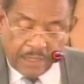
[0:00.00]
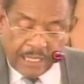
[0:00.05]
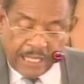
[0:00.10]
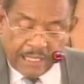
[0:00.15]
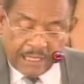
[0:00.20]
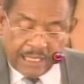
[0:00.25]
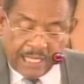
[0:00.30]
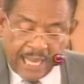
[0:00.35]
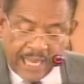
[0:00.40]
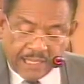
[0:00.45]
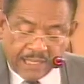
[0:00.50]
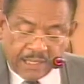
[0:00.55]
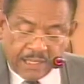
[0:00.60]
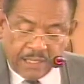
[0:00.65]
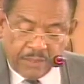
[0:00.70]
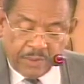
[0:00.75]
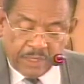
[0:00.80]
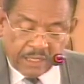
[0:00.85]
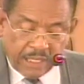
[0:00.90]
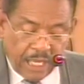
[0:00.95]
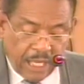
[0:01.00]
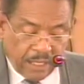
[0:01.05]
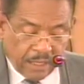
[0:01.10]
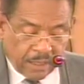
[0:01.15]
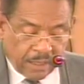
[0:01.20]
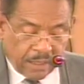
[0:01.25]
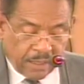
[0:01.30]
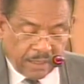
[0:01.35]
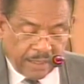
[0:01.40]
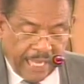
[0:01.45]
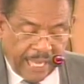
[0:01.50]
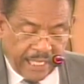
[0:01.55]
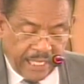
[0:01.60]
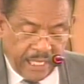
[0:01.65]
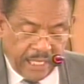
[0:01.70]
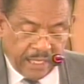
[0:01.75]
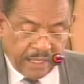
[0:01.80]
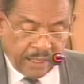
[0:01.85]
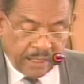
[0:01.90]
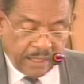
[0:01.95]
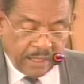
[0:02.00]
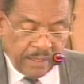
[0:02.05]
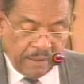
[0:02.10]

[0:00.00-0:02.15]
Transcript: and lasting results, that is,